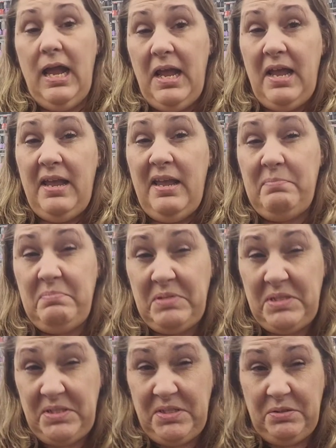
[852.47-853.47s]
I'm
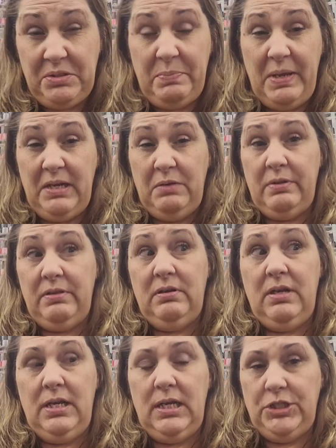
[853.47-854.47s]
still debating whether or
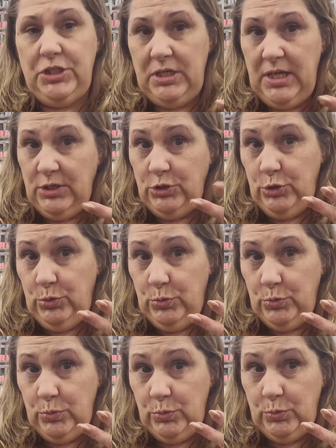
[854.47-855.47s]
not I should get 2,
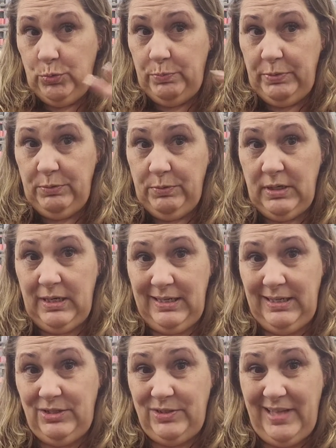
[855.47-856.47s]
put 1 on
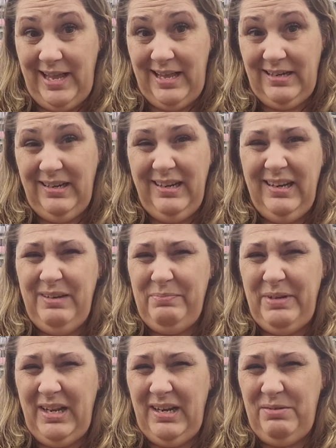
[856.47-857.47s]
each side,
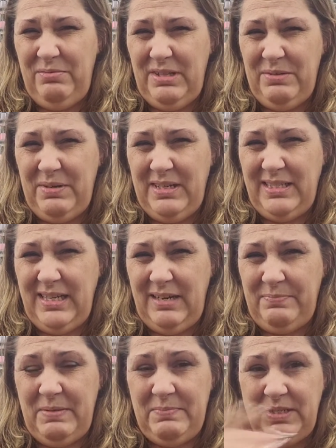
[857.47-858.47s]
but I don't really want to take
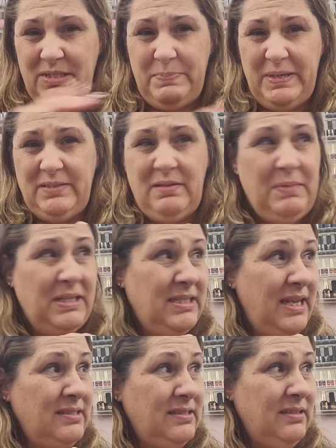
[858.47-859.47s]
up that much space on my
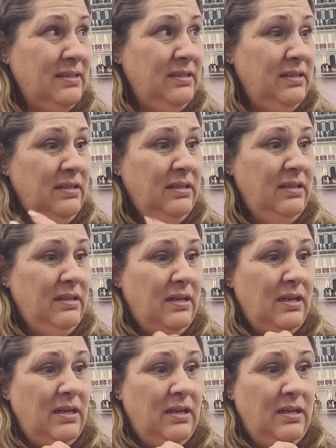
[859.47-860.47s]
desk.
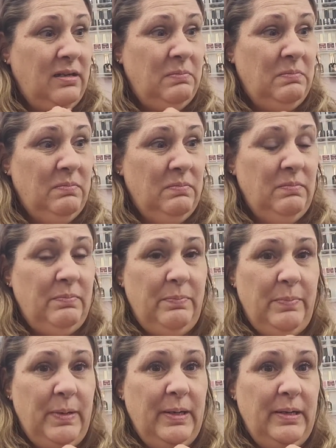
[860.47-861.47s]

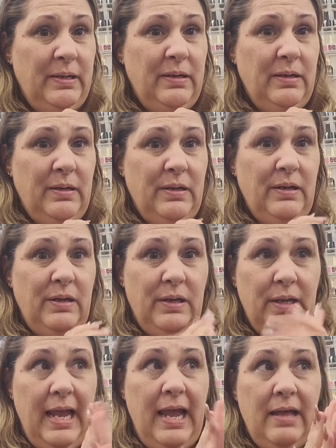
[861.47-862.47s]
But
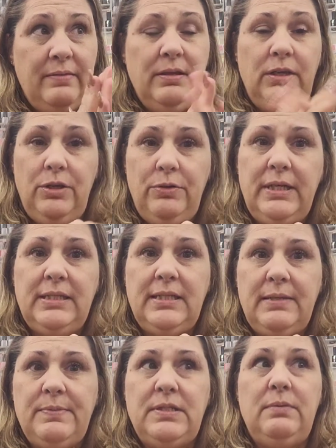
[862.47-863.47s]
yeah, the curing
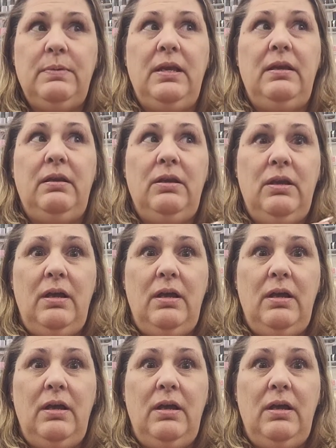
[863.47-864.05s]
seems to be